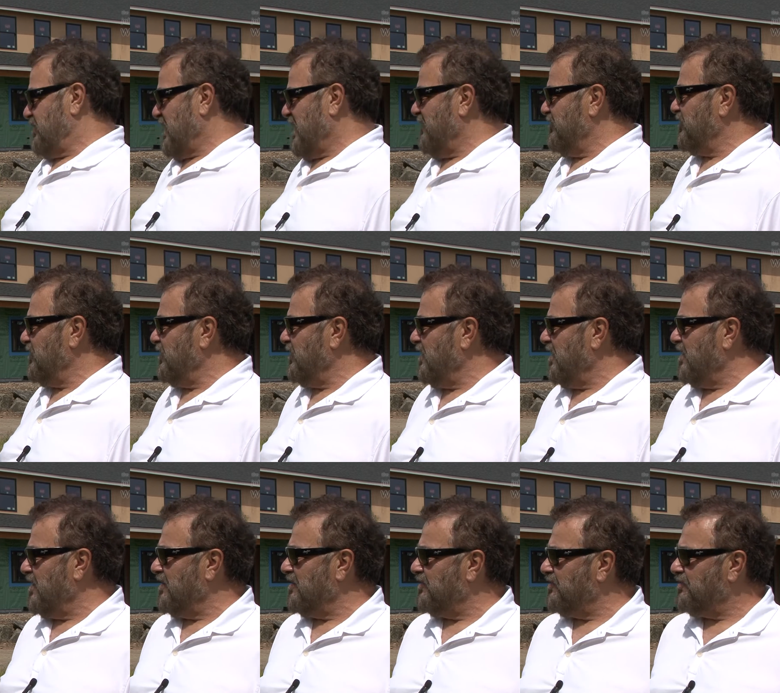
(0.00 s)
After
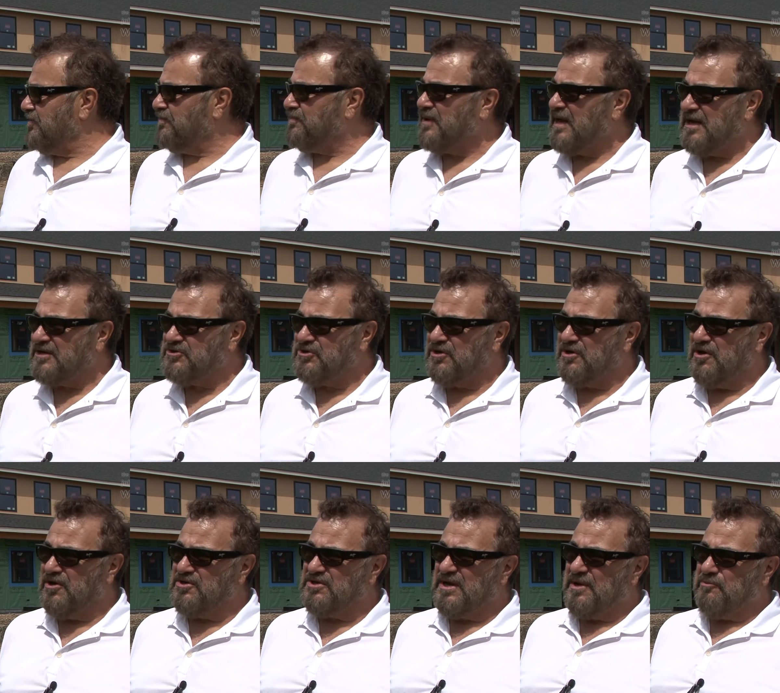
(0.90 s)
the plaster
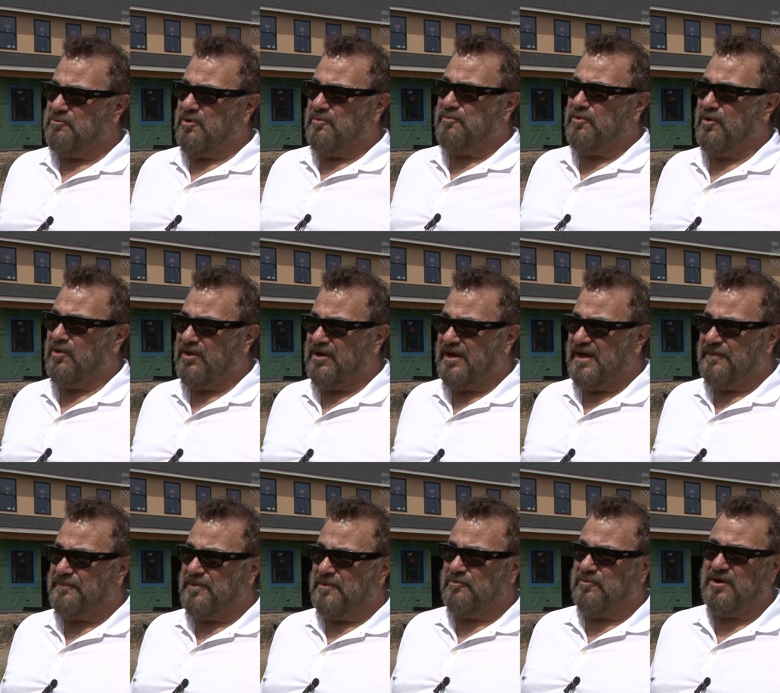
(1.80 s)
goes in, we'll pull it
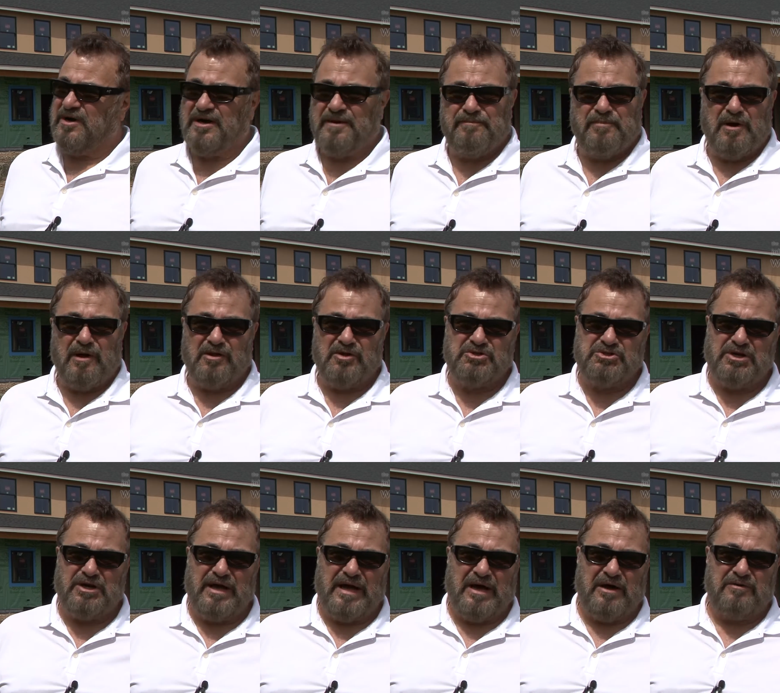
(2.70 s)
up and we're going to polish
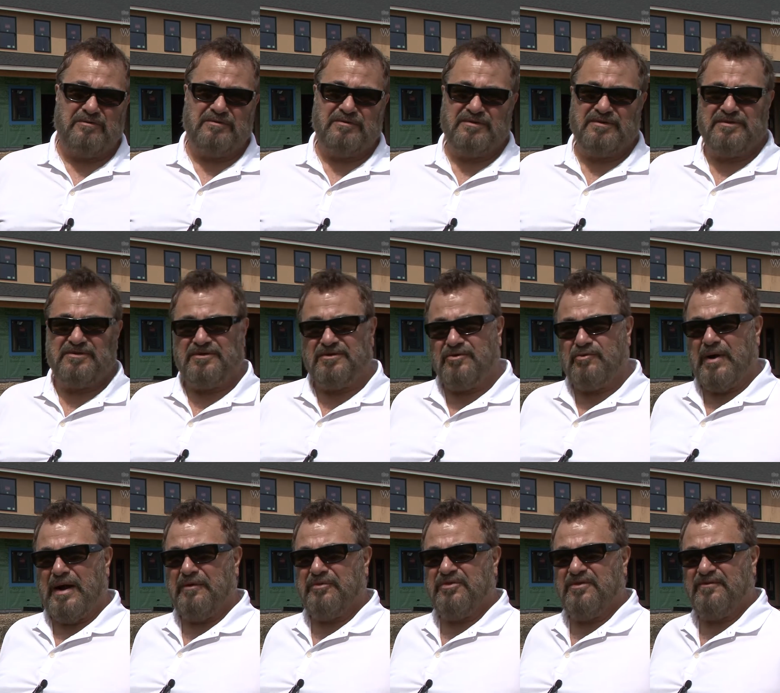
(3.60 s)
it out and
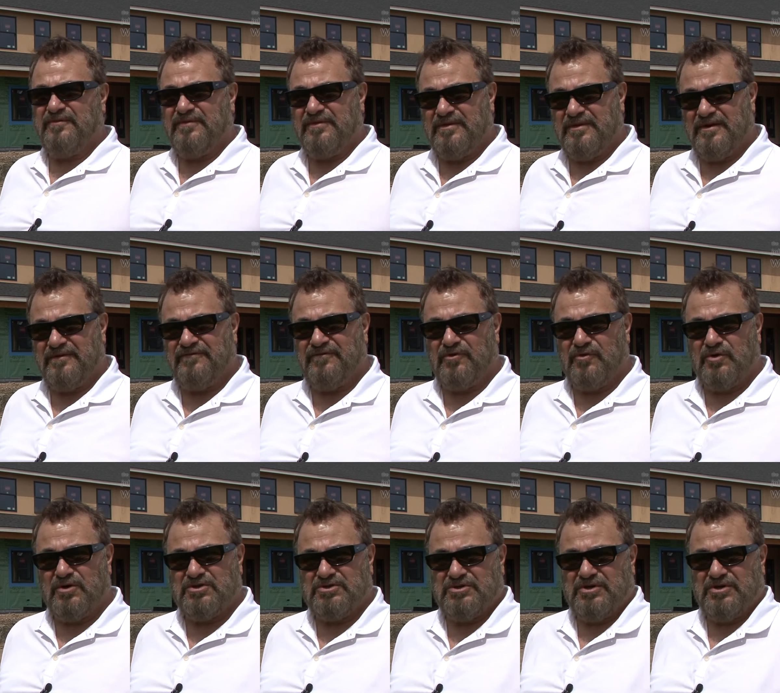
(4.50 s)
grout the floor.